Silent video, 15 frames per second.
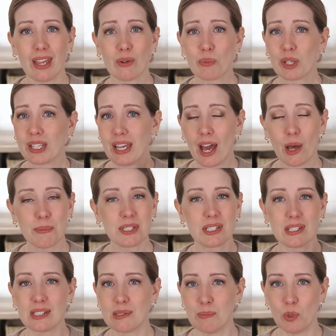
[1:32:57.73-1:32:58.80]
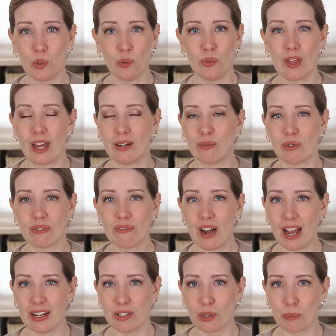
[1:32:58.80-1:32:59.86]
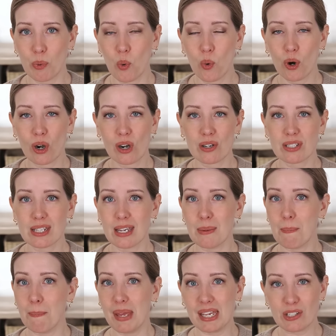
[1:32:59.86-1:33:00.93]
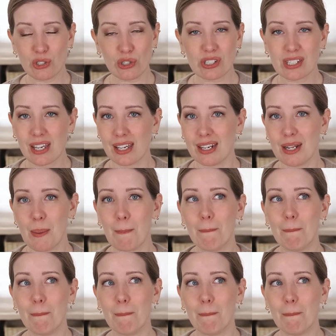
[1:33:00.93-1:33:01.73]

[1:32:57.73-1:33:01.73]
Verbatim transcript: It really helps to smooth and refine your pores. It makes your skin